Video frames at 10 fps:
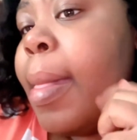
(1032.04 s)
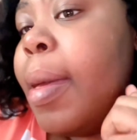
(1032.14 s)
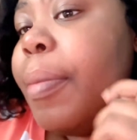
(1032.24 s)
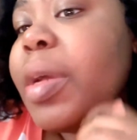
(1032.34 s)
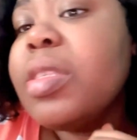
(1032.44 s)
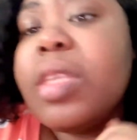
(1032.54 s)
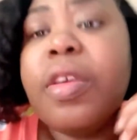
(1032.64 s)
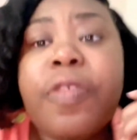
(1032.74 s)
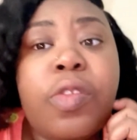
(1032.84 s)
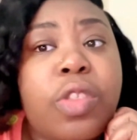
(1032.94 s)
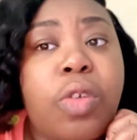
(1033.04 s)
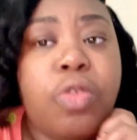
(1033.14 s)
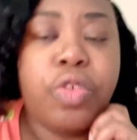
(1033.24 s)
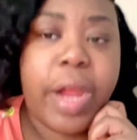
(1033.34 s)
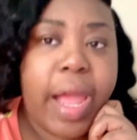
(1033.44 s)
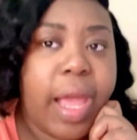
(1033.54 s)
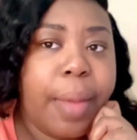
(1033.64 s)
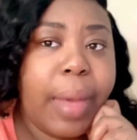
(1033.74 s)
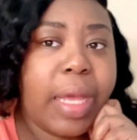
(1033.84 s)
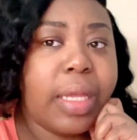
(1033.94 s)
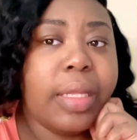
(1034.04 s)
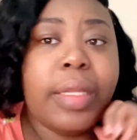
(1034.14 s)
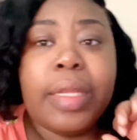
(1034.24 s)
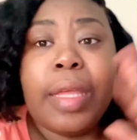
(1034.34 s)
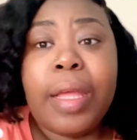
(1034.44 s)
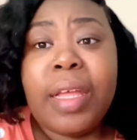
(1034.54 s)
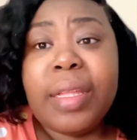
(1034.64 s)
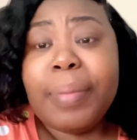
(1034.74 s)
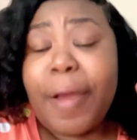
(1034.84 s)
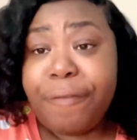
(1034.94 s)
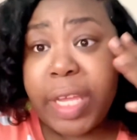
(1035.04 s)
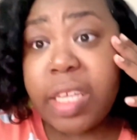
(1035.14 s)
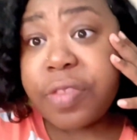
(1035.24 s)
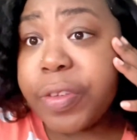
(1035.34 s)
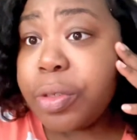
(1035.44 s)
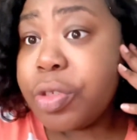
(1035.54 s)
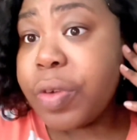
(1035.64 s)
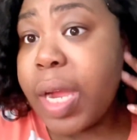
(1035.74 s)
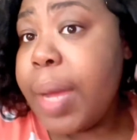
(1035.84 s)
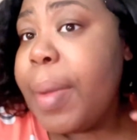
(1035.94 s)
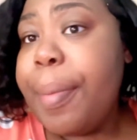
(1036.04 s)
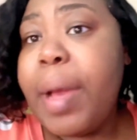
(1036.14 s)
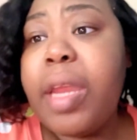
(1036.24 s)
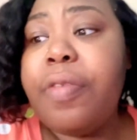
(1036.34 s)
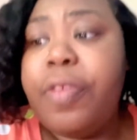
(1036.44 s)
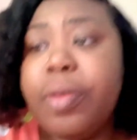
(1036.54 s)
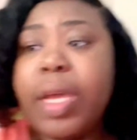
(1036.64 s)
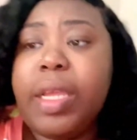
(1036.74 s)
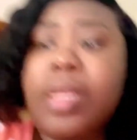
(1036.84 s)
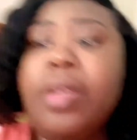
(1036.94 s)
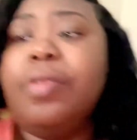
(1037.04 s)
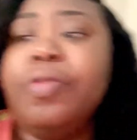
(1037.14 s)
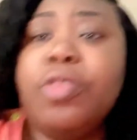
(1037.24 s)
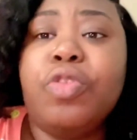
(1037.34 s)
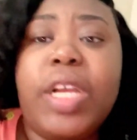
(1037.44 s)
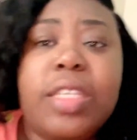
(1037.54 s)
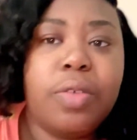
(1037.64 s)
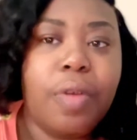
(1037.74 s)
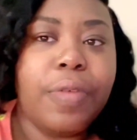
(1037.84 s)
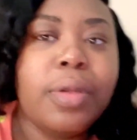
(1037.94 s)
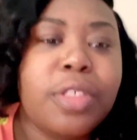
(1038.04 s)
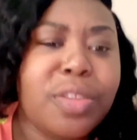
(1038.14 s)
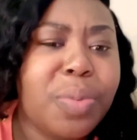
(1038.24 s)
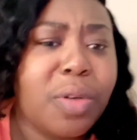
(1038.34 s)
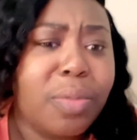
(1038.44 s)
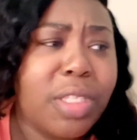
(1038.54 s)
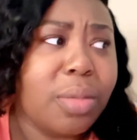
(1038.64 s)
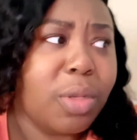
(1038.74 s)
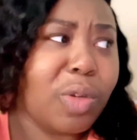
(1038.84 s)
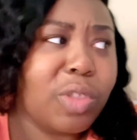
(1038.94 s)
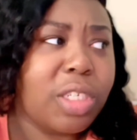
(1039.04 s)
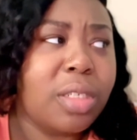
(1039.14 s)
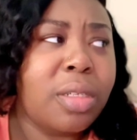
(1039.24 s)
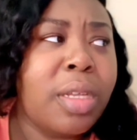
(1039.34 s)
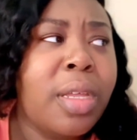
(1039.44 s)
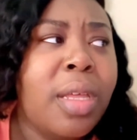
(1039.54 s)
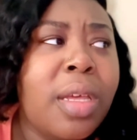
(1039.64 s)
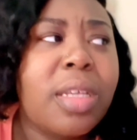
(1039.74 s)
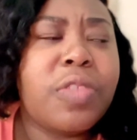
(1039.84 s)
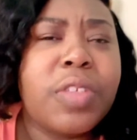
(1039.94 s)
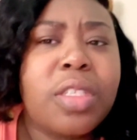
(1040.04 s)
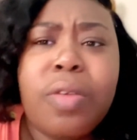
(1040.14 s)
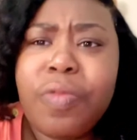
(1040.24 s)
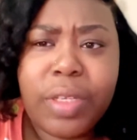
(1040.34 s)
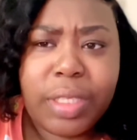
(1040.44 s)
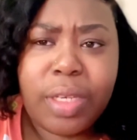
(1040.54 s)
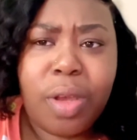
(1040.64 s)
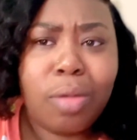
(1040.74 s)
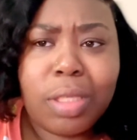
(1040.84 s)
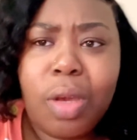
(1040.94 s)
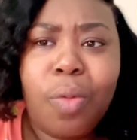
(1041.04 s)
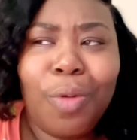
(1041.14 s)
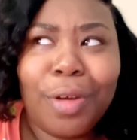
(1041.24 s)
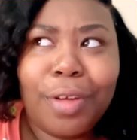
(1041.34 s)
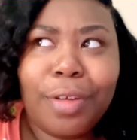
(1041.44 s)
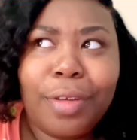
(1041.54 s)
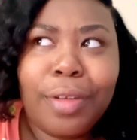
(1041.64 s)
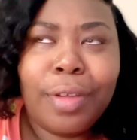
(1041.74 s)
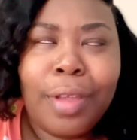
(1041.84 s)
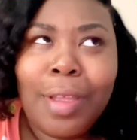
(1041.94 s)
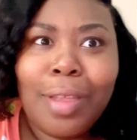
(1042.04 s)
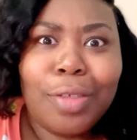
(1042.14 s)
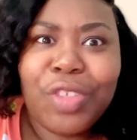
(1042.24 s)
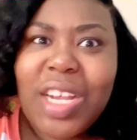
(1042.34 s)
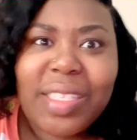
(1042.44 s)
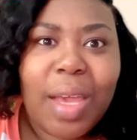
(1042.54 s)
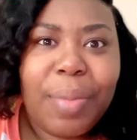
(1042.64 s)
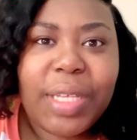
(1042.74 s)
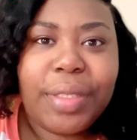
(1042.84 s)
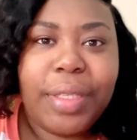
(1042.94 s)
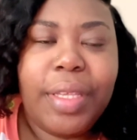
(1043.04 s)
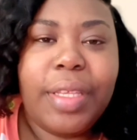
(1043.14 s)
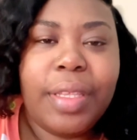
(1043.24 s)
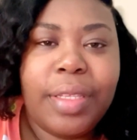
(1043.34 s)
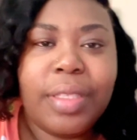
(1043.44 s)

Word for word: My skin feels so dry. My my face feels dry. My body feels like real dry. So I'm finna just put on me some lotion. Because for some reason, hotel water dries out my skin.